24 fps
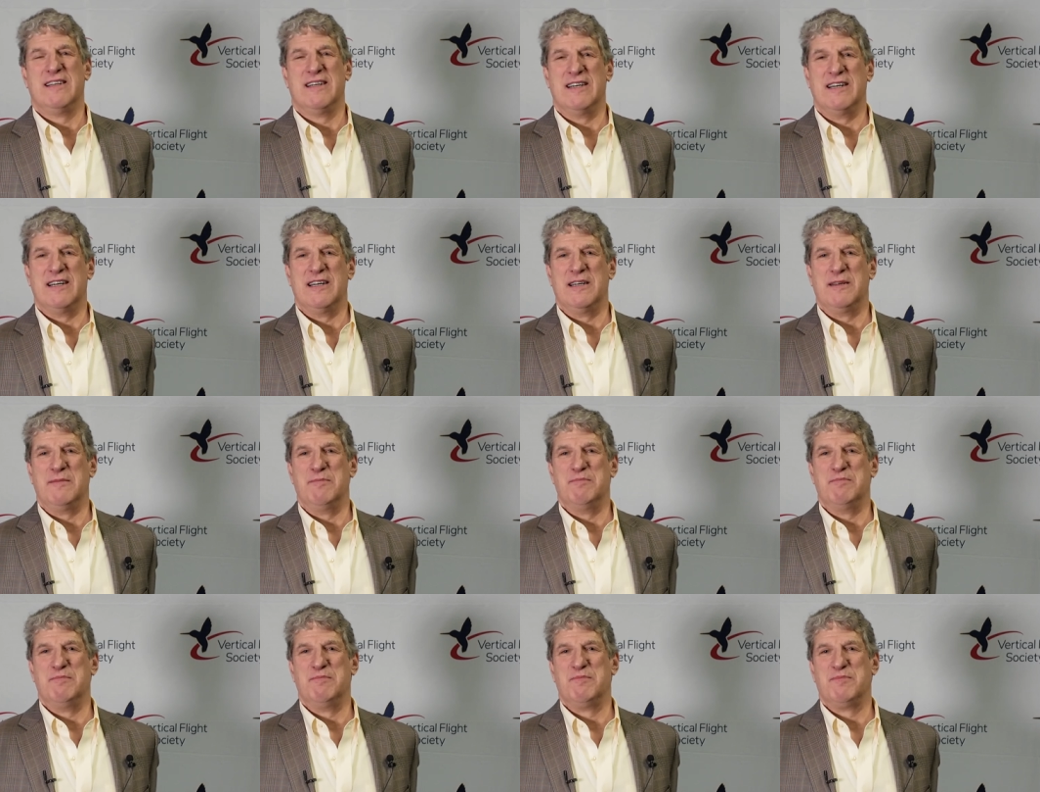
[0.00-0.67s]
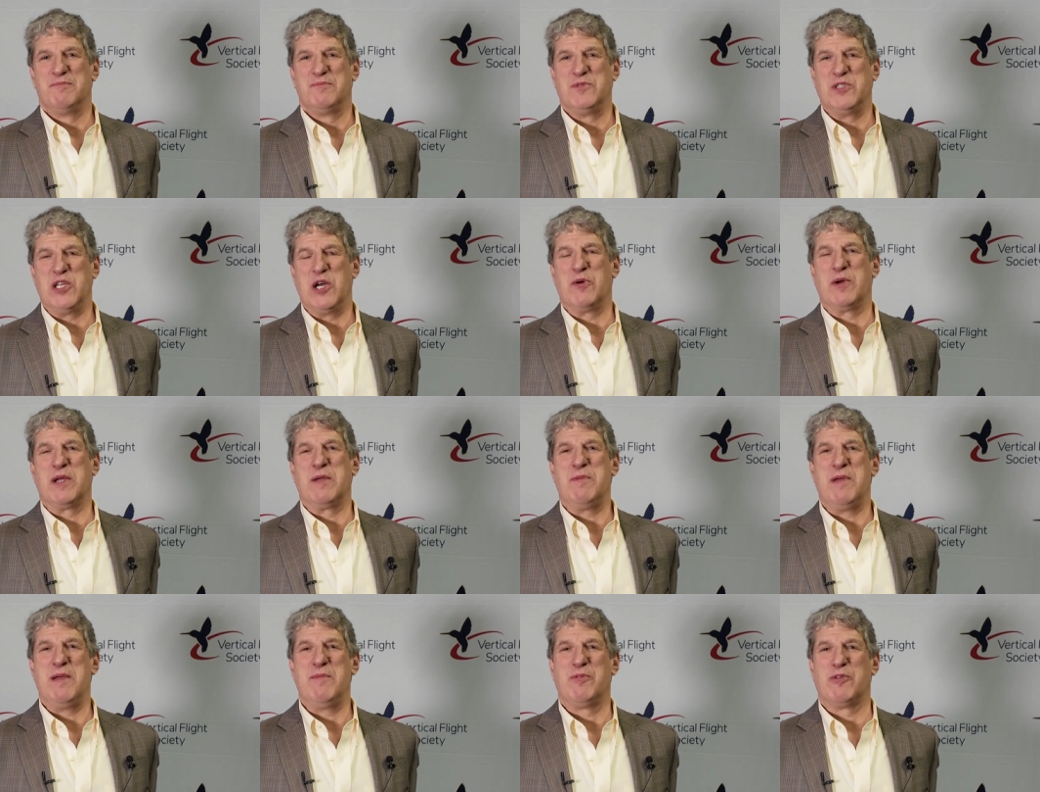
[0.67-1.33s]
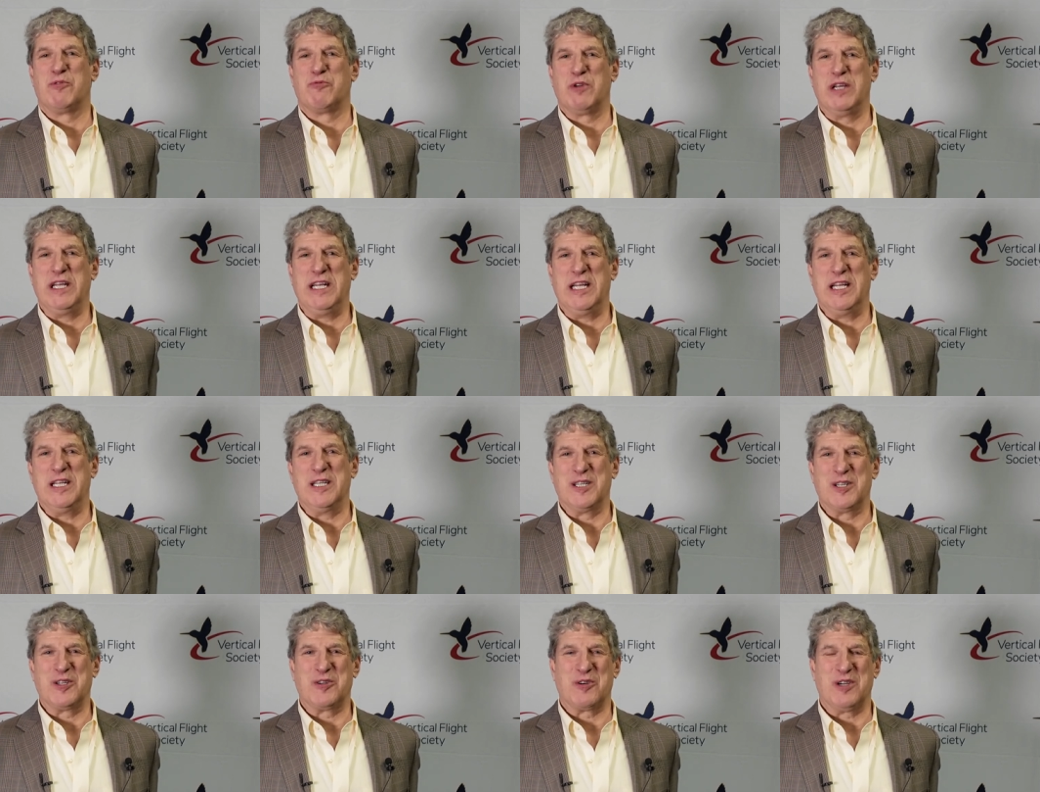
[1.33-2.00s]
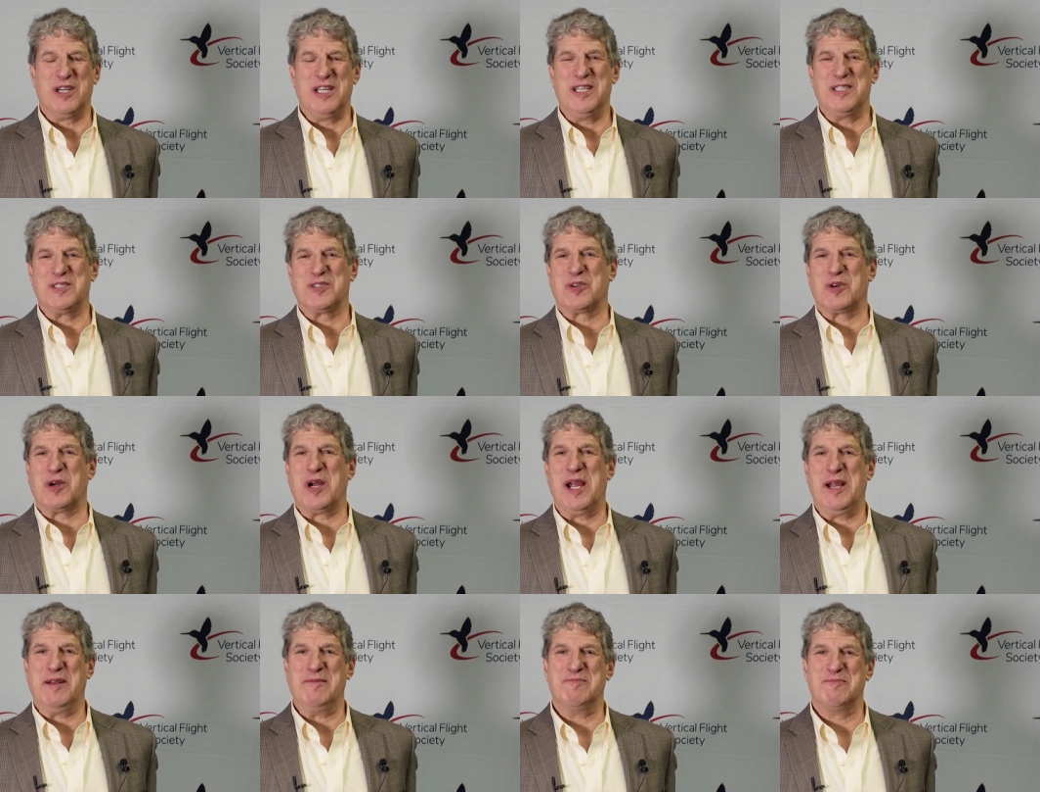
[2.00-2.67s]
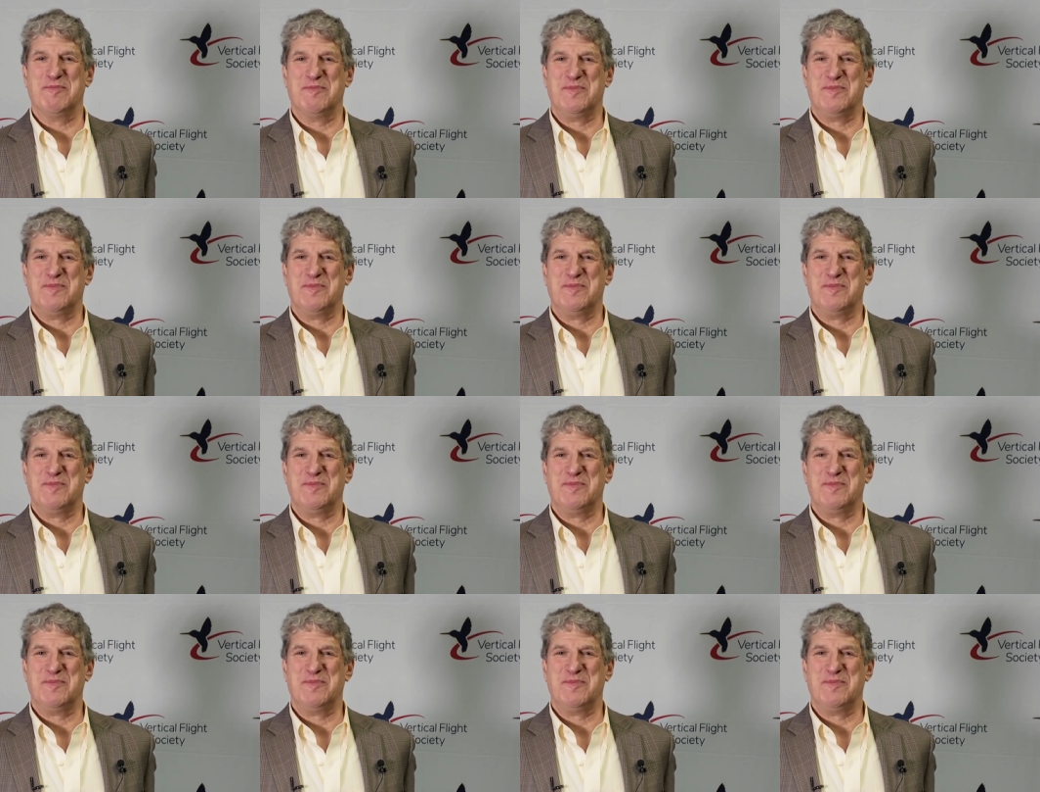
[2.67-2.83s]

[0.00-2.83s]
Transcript: Um, knowing people read it and agree is great.